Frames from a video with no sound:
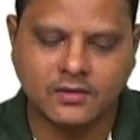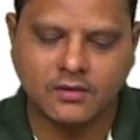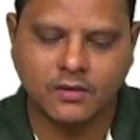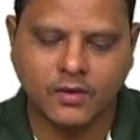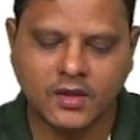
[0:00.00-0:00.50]

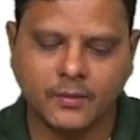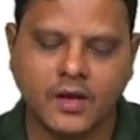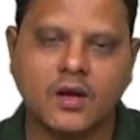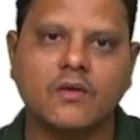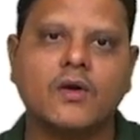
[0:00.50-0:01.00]
What is the meaning
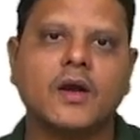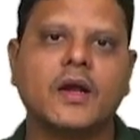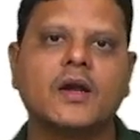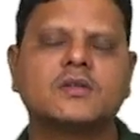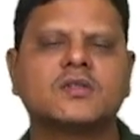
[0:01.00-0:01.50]
of
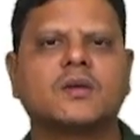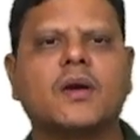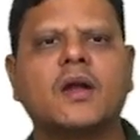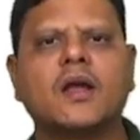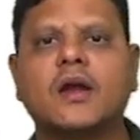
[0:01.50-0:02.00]
audit?
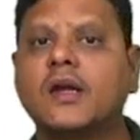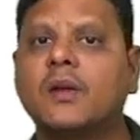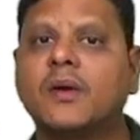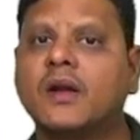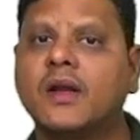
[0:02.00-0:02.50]
Systematic and
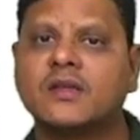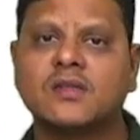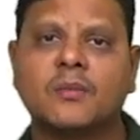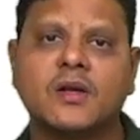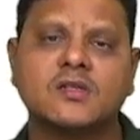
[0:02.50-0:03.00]
independent
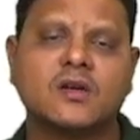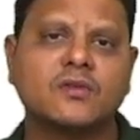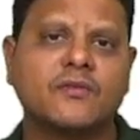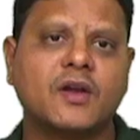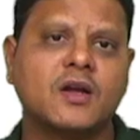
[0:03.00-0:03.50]
examination of the
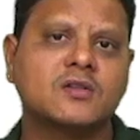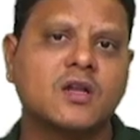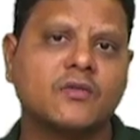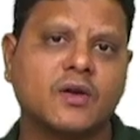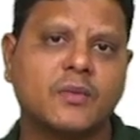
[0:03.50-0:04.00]
financial
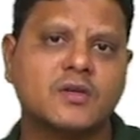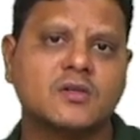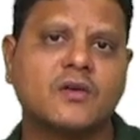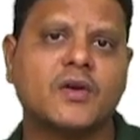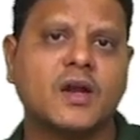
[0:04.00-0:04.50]
information
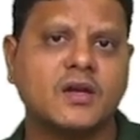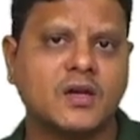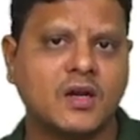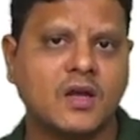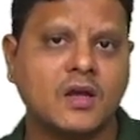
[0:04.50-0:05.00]
of an
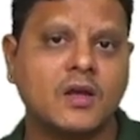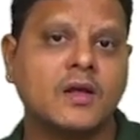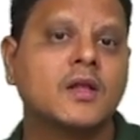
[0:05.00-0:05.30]
entity,